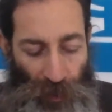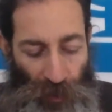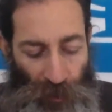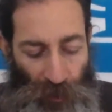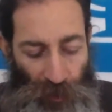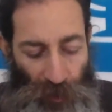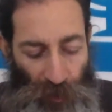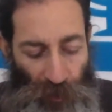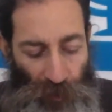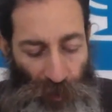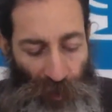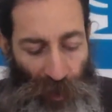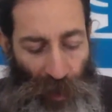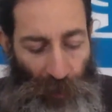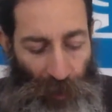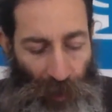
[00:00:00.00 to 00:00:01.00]
idea of the
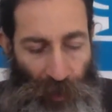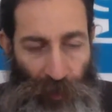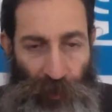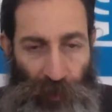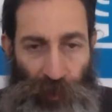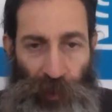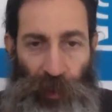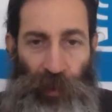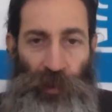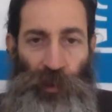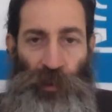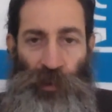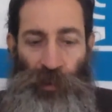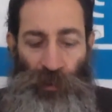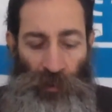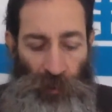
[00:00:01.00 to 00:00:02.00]
tabernacle. 10
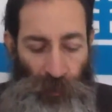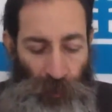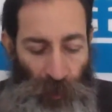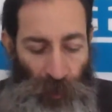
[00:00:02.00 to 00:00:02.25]
curtains.